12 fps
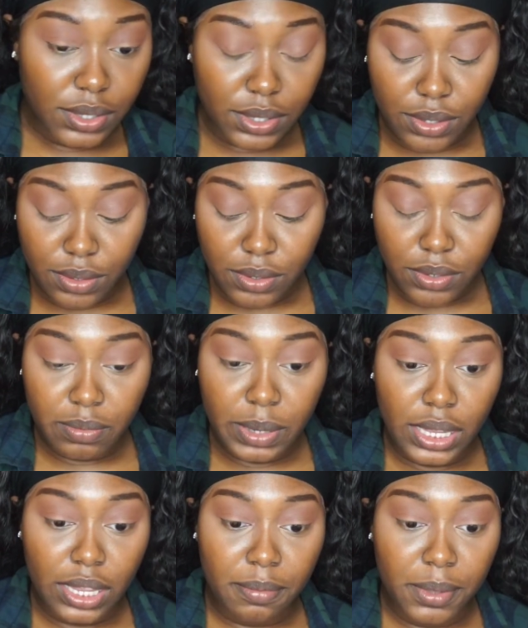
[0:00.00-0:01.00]
Zulu
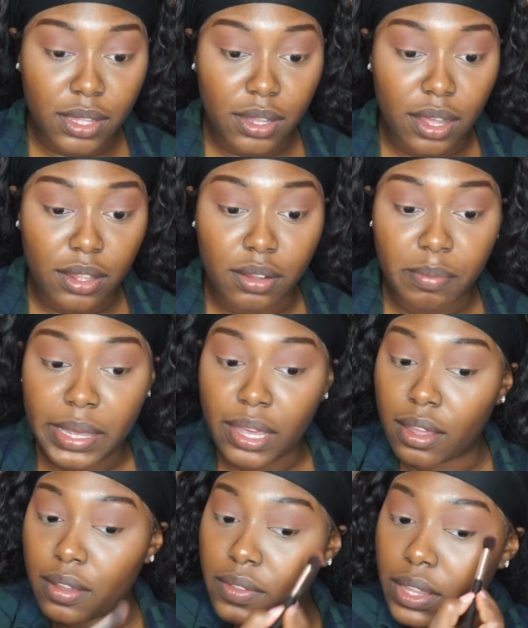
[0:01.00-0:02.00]
might give me the color
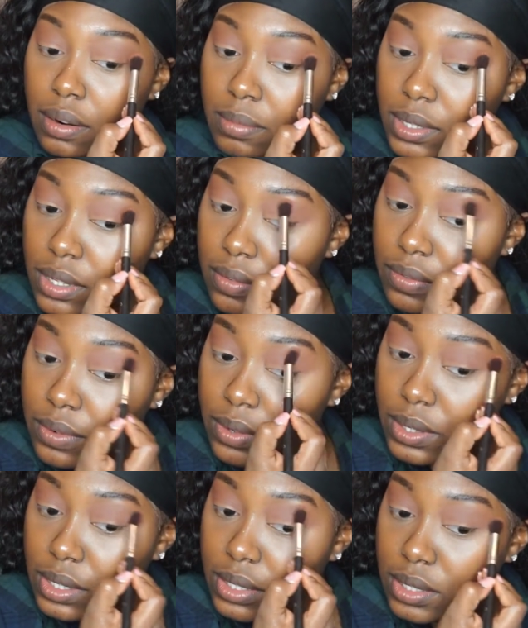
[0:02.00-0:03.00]
payoff that I'm looking
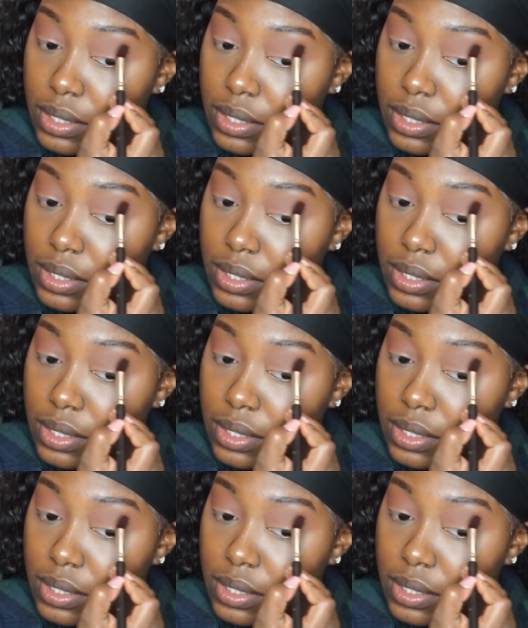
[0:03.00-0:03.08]
for.